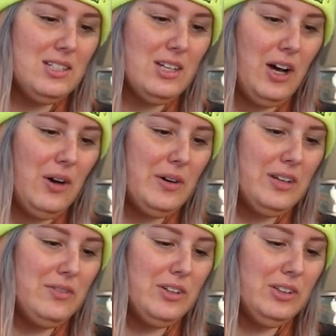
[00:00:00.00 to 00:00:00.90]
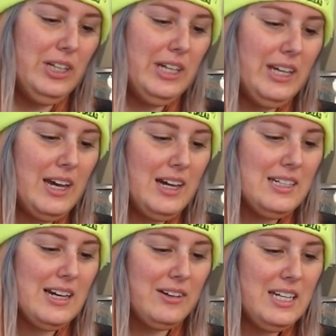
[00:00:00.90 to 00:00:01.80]
So if you look
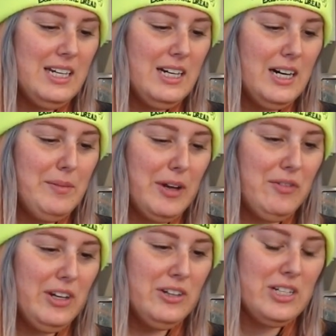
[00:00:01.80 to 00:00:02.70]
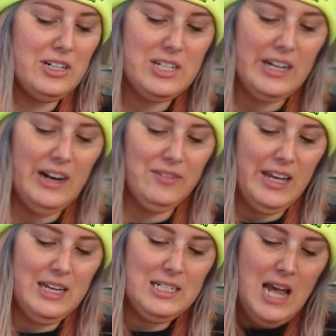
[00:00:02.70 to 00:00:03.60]
down here, my fingers are sticking off the
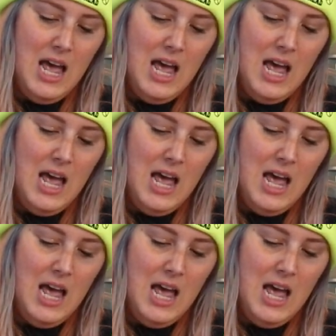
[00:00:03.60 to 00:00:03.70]
end.